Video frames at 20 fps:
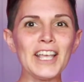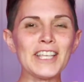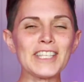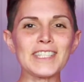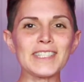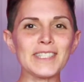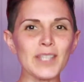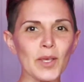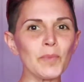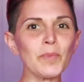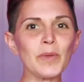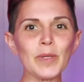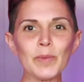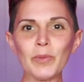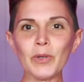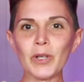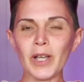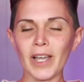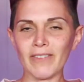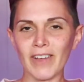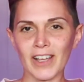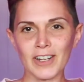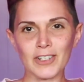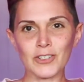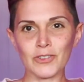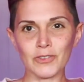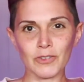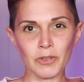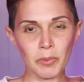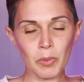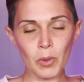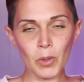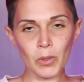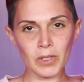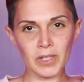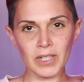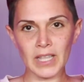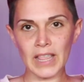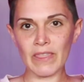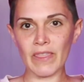Some people have actually
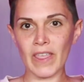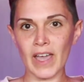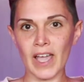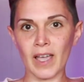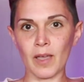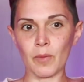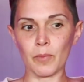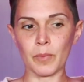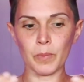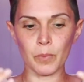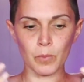reported that